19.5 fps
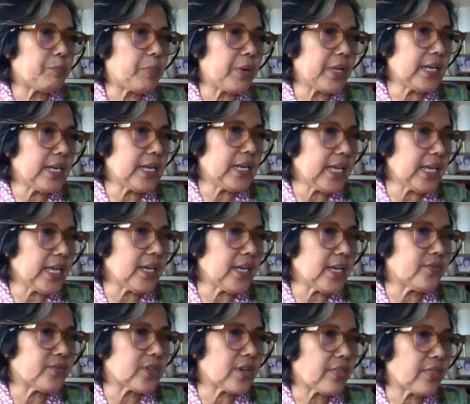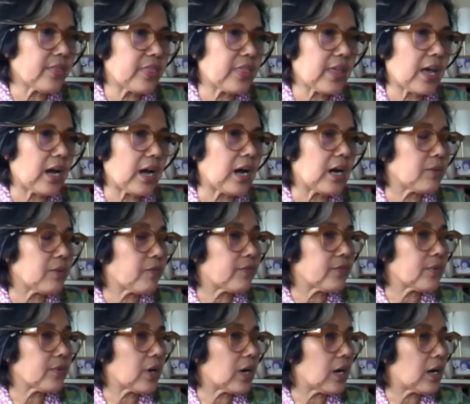believed that
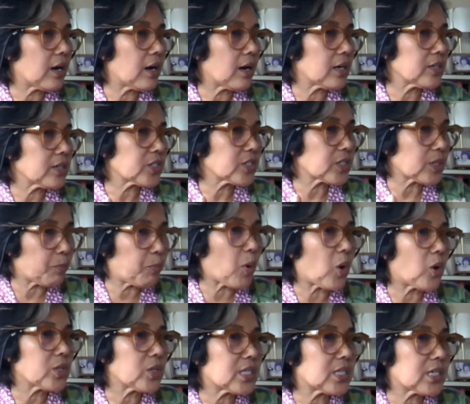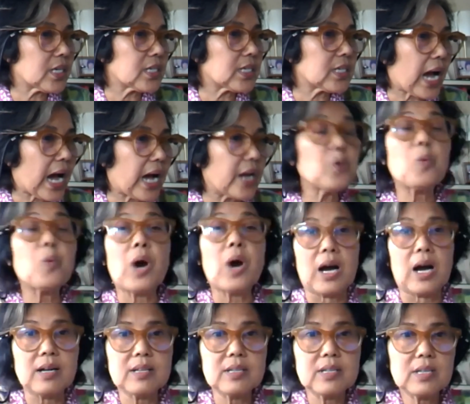supported
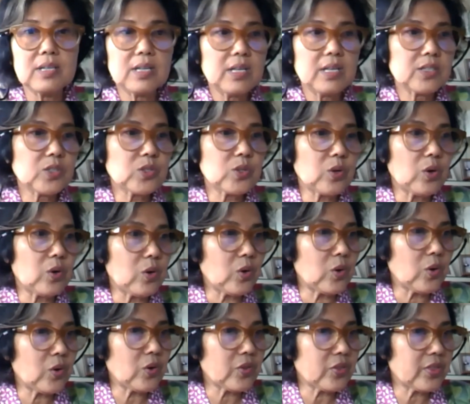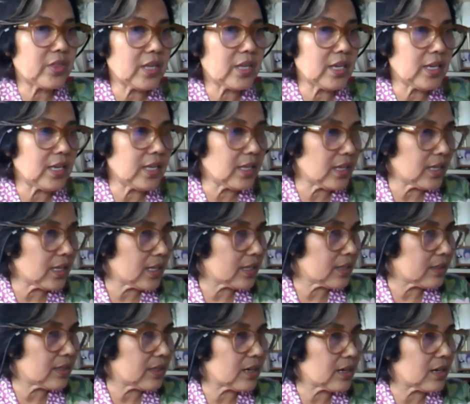Anwar. So
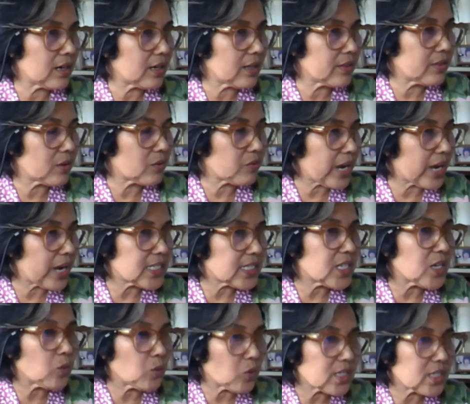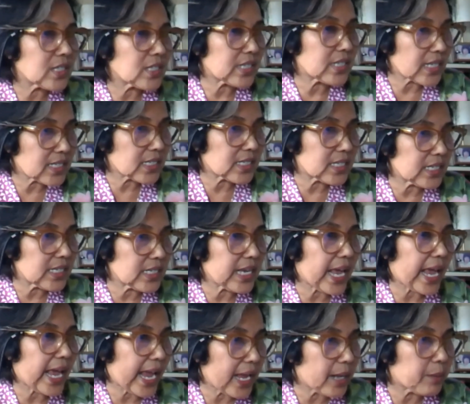the rating was
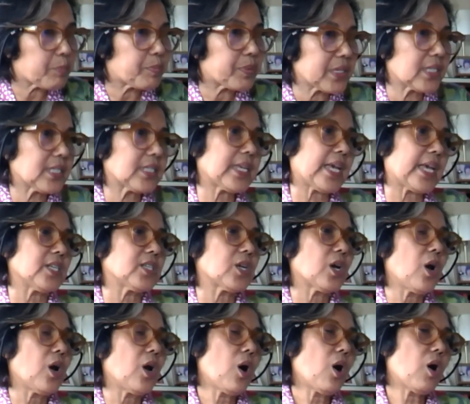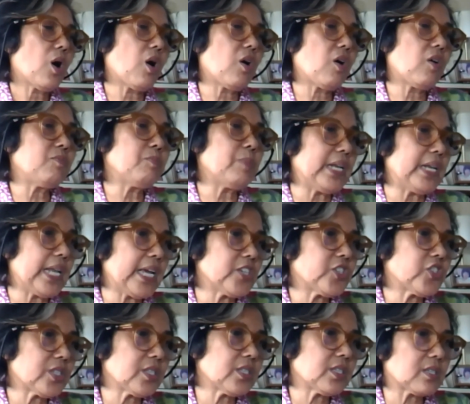68% of
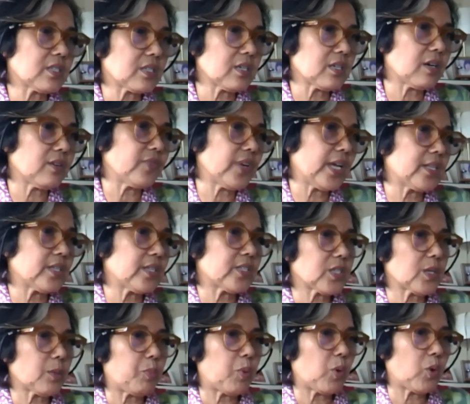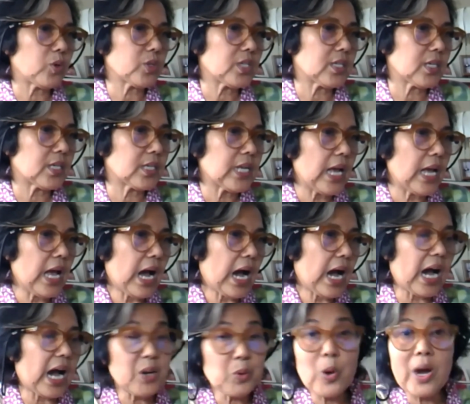Malaysians surveyed supported
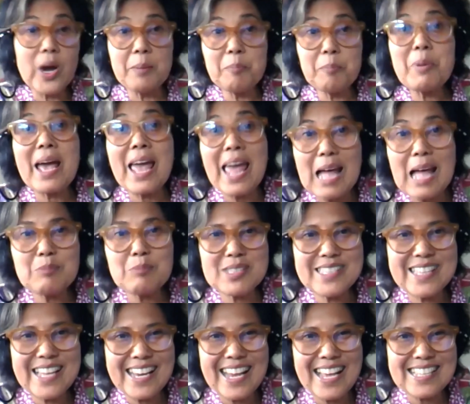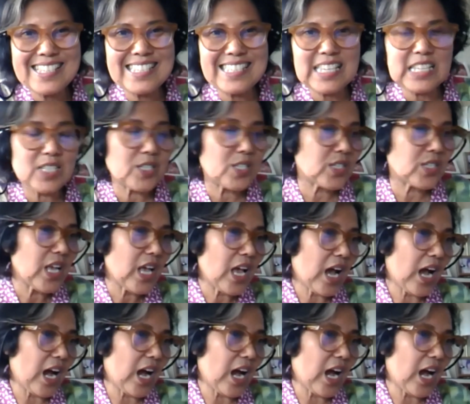Anwar, and perhaps that has since